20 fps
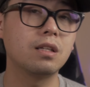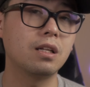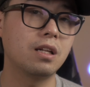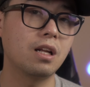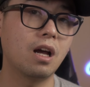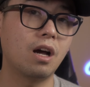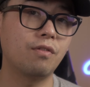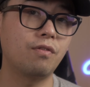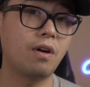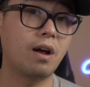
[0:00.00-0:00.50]

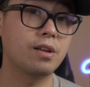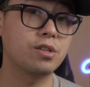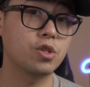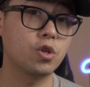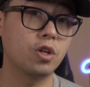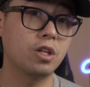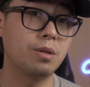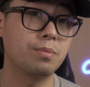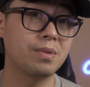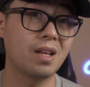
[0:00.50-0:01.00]
DDR5
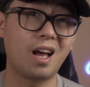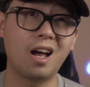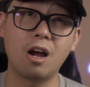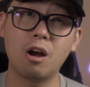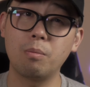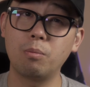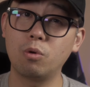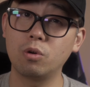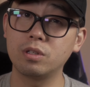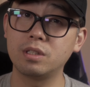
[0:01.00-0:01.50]
SODIMMs
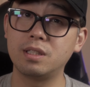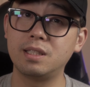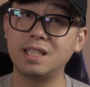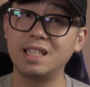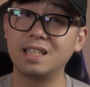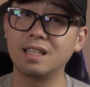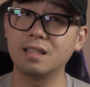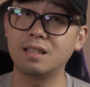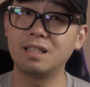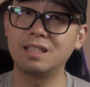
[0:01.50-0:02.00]
are more
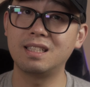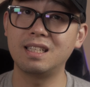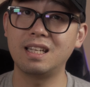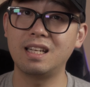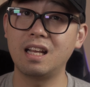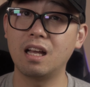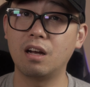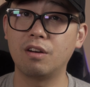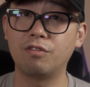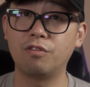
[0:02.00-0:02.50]
dear than
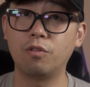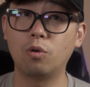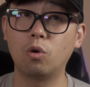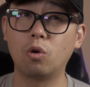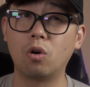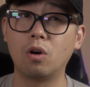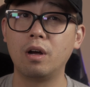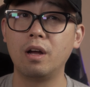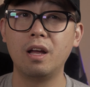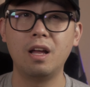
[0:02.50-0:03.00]

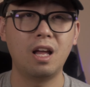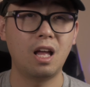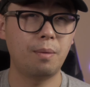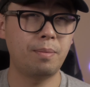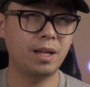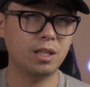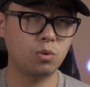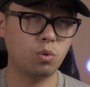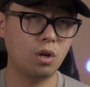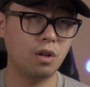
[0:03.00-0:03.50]
DDR4,
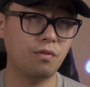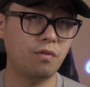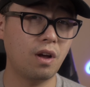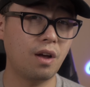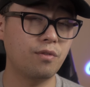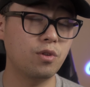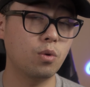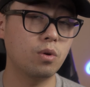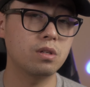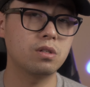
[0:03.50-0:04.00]
about
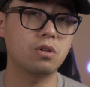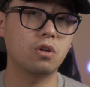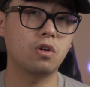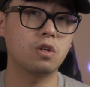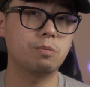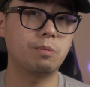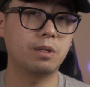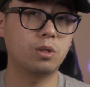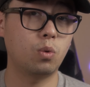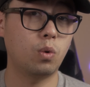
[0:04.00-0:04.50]
25 US
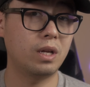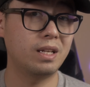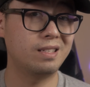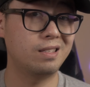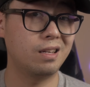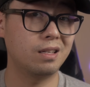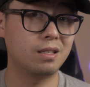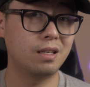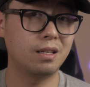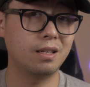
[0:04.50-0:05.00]
dollars between
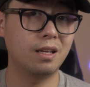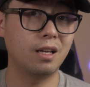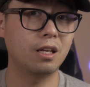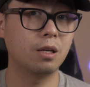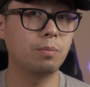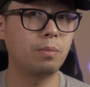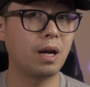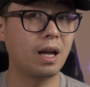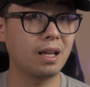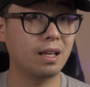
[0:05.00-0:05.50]
16
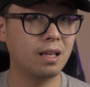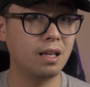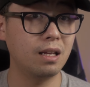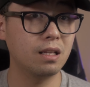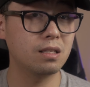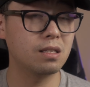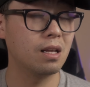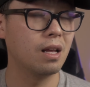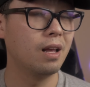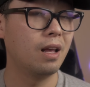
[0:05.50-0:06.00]
gigabyte
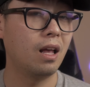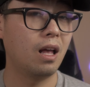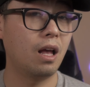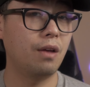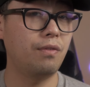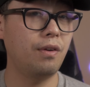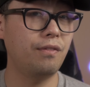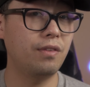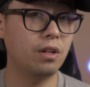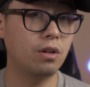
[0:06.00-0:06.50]
kits
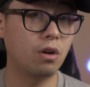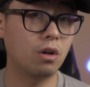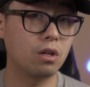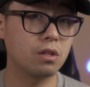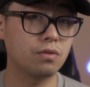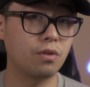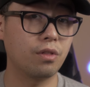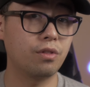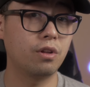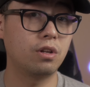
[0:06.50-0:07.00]
and
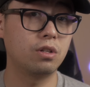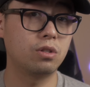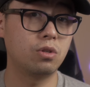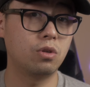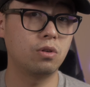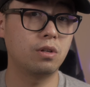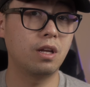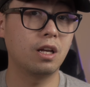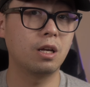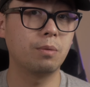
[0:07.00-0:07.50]
$50 for
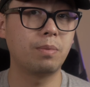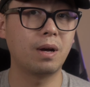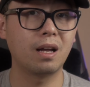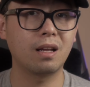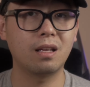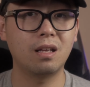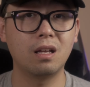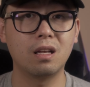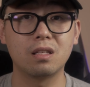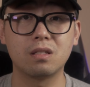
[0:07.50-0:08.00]
32
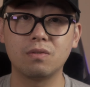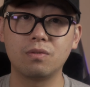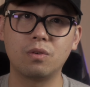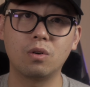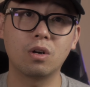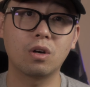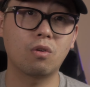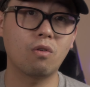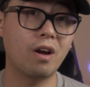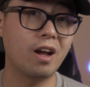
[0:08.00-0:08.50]
gigabyte kits
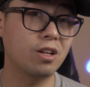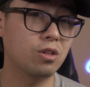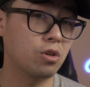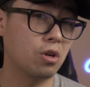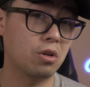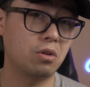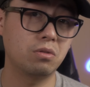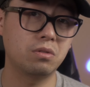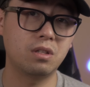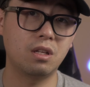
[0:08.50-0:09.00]
for a grand
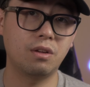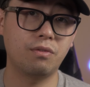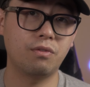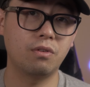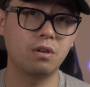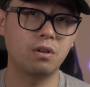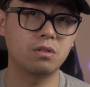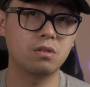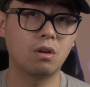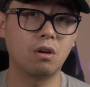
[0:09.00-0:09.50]
total
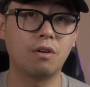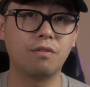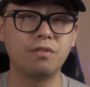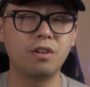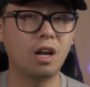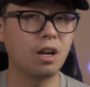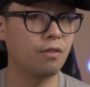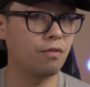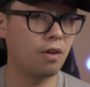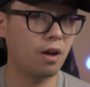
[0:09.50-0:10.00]
difference of
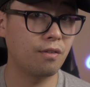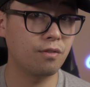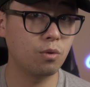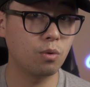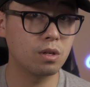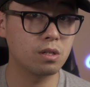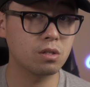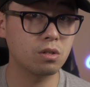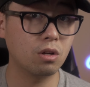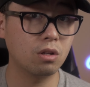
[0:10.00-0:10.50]
95
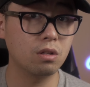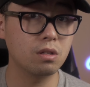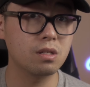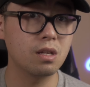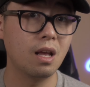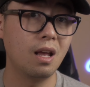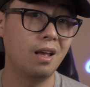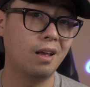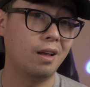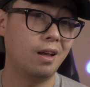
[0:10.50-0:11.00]
US dollars
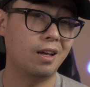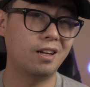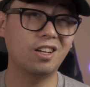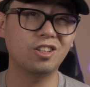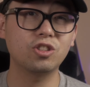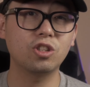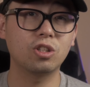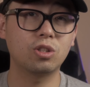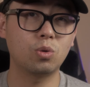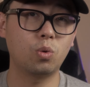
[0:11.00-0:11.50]
and
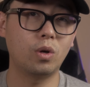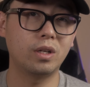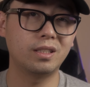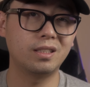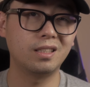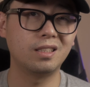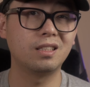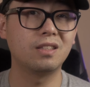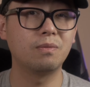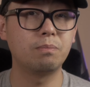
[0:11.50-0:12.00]

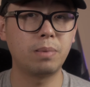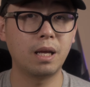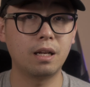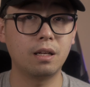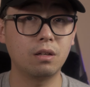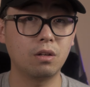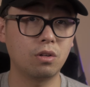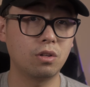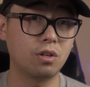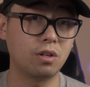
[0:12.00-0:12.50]
120
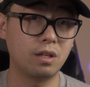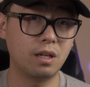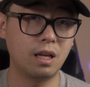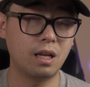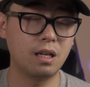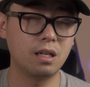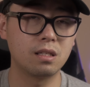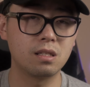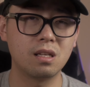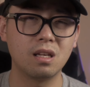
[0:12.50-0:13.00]
depending on your
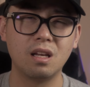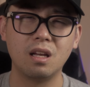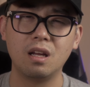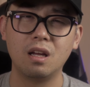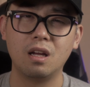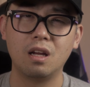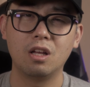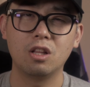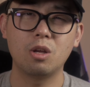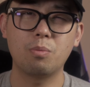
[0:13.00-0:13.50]
needs.
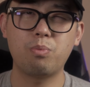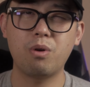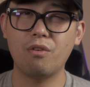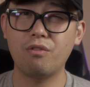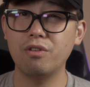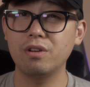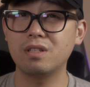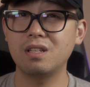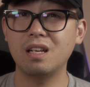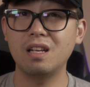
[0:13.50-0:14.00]
The
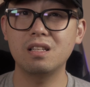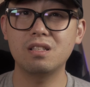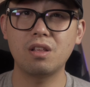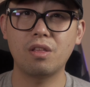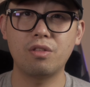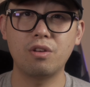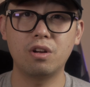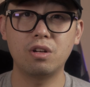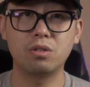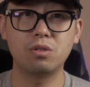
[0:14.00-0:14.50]
preference is the
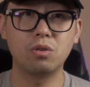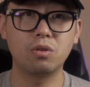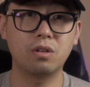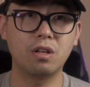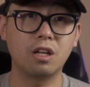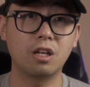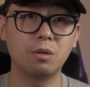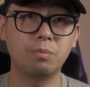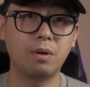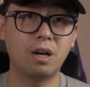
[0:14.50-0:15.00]
32
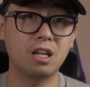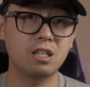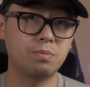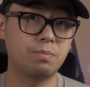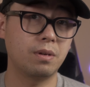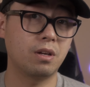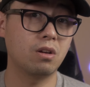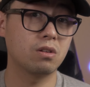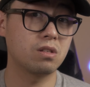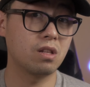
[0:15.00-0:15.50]
gigabytes
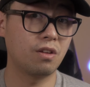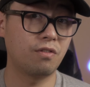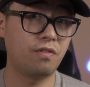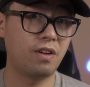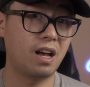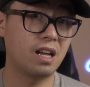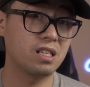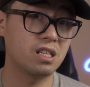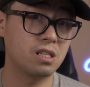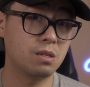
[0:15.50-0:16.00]
because of the
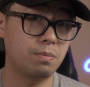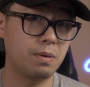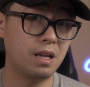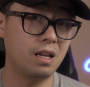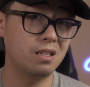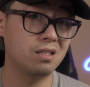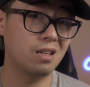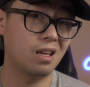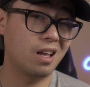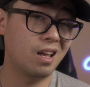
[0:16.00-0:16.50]
faster
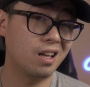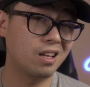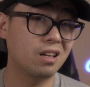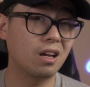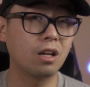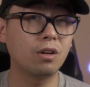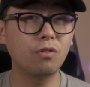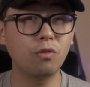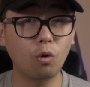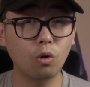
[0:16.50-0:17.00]
speeds, and
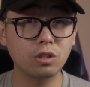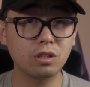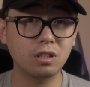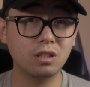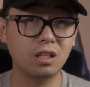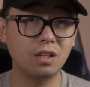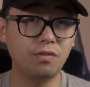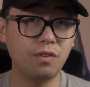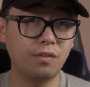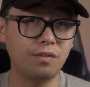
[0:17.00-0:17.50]

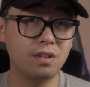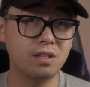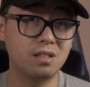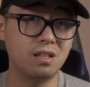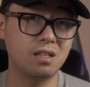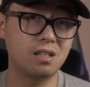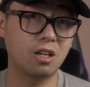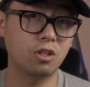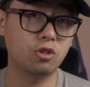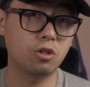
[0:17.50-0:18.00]
unfortunately
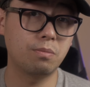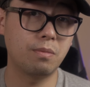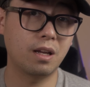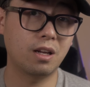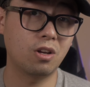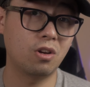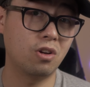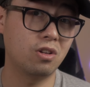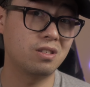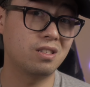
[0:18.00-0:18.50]
5600
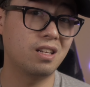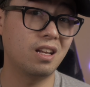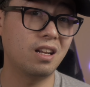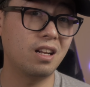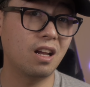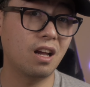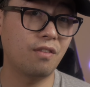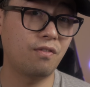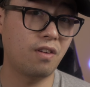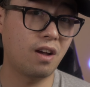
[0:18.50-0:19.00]
megahertz
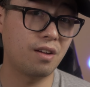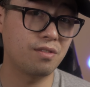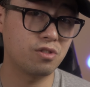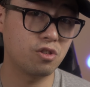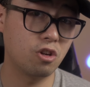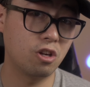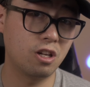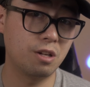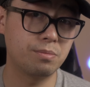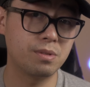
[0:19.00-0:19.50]
DDR5
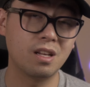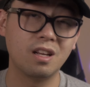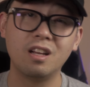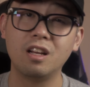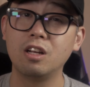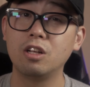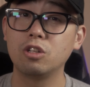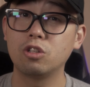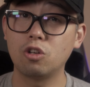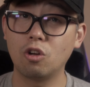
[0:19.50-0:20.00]
SODIMMs
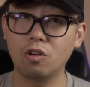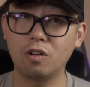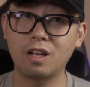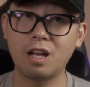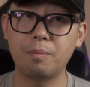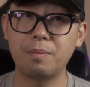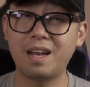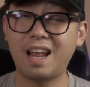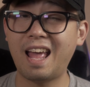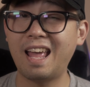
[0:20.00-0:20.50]
don't
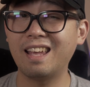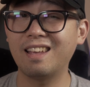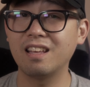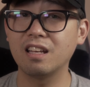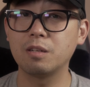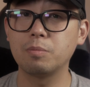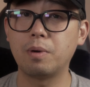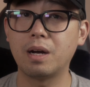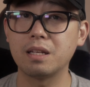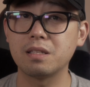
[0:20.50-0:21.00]
come in 8
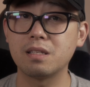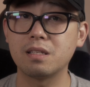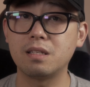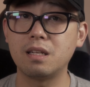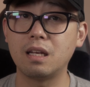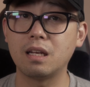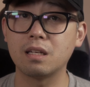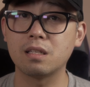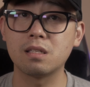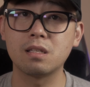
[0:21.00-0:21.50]
gigabyte
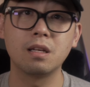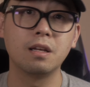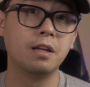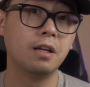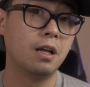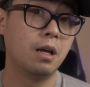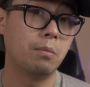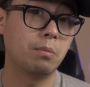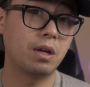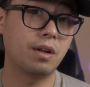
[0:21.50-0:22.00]
sticks.
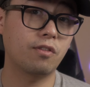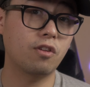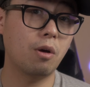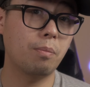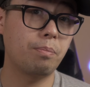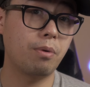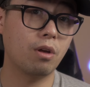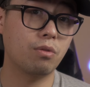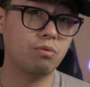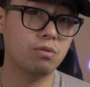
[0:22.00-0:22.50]
But I've
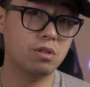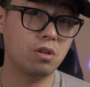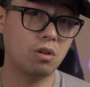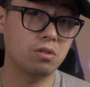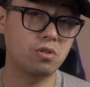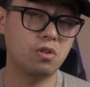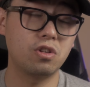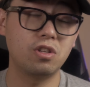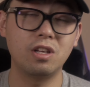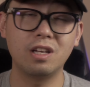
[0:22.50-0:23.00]
got both
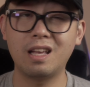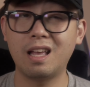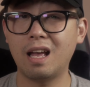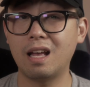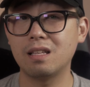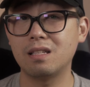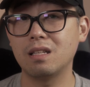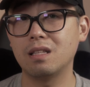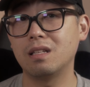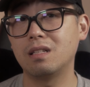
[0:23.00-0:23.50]
results so you
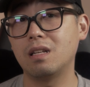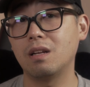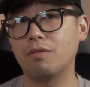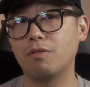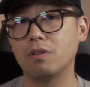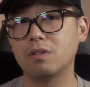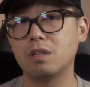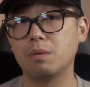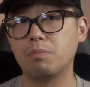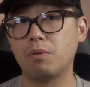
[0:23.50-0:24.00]
can see the
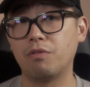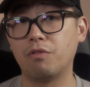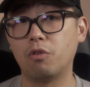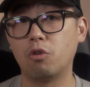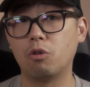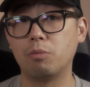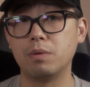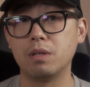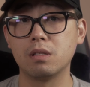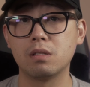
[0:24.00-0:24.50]
difference in
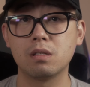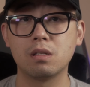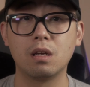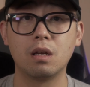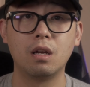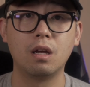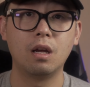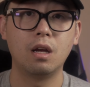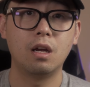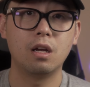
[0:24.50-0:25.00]
performance.
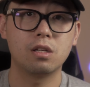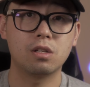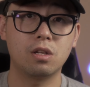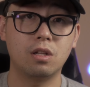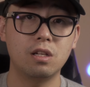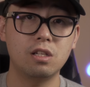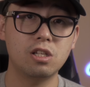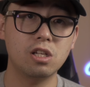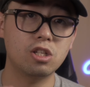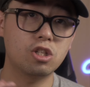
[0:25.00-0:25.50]
So
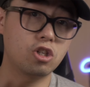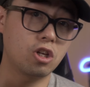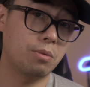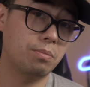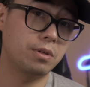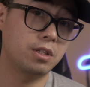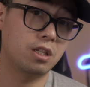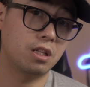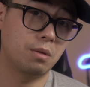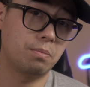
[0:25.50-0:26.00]
let's just
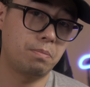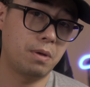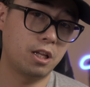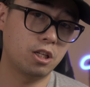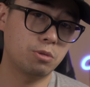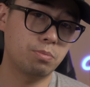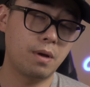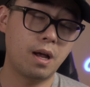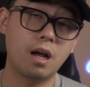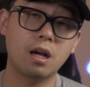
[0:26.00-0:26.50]
jump into the
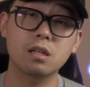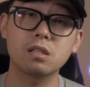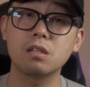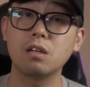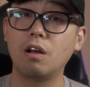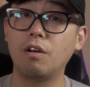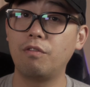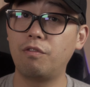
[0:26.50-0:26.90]
benchmarks.